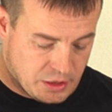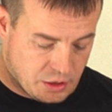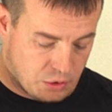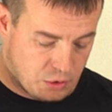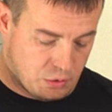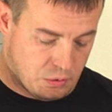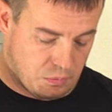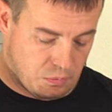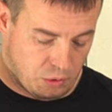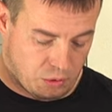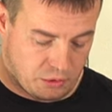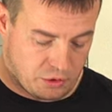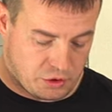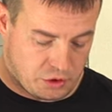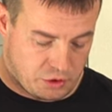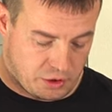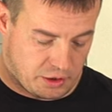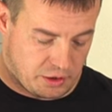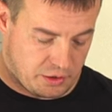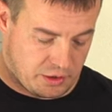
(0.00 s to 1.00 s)
to pull the
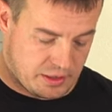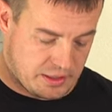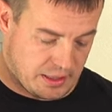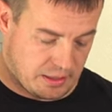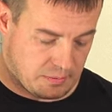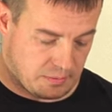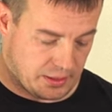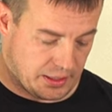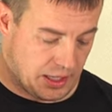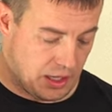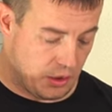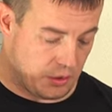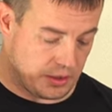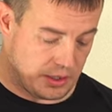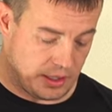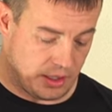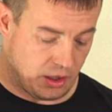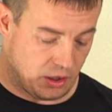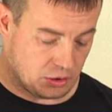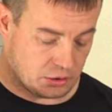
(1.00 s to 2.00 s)
trigger assembly out
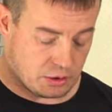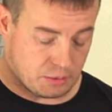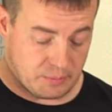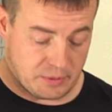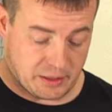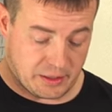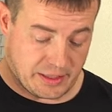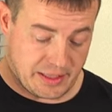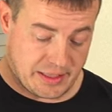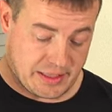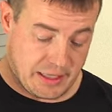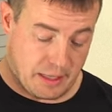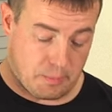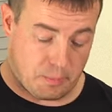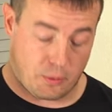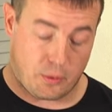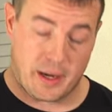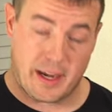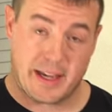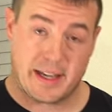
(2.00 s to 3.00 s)
and ultimately
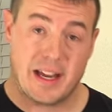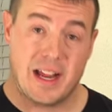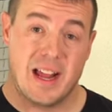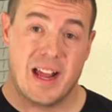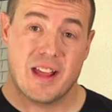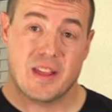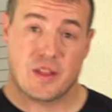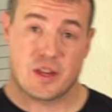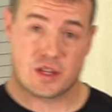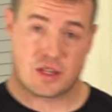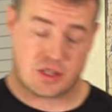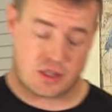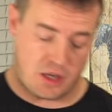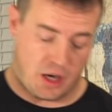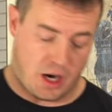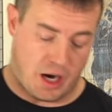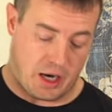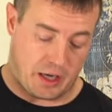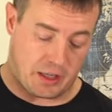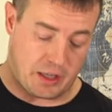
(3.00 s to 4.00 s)
separate the
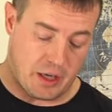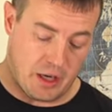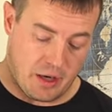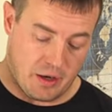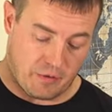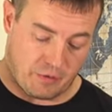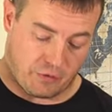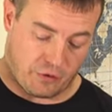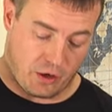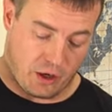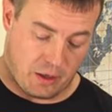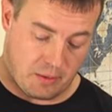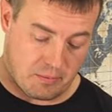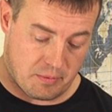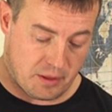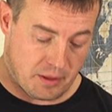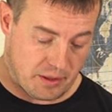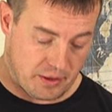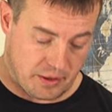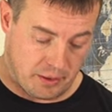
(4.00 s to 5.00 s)
stock
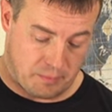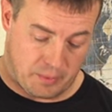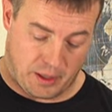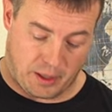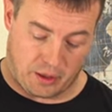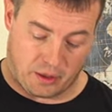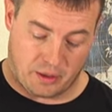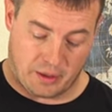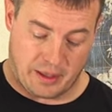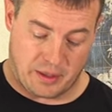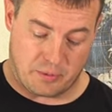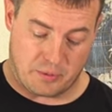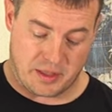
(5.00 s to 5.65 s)
from the barrel and